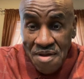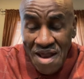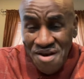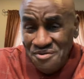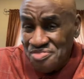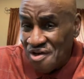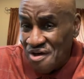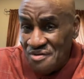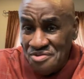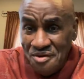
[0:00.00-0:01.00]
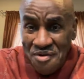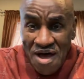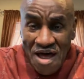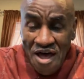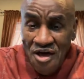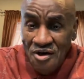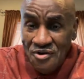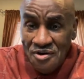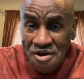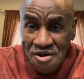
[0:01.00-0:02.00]
not no thumbs up
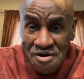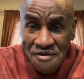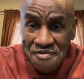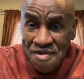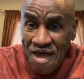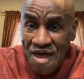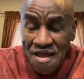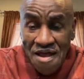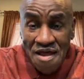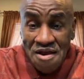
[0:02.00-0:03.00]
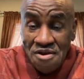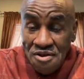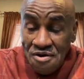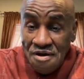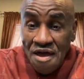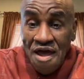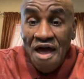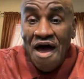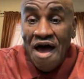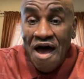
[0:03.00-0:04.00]
or a love sign. Look,
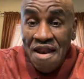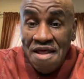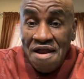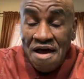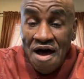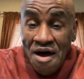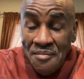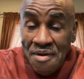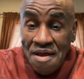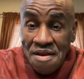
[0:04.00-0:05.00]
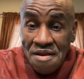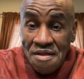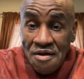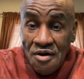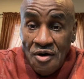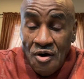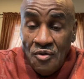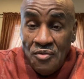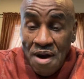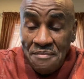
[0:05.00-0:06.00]
I need a comment on
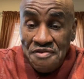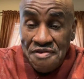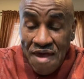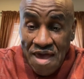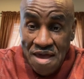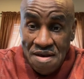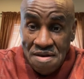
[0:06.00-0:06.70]
what I'm saying.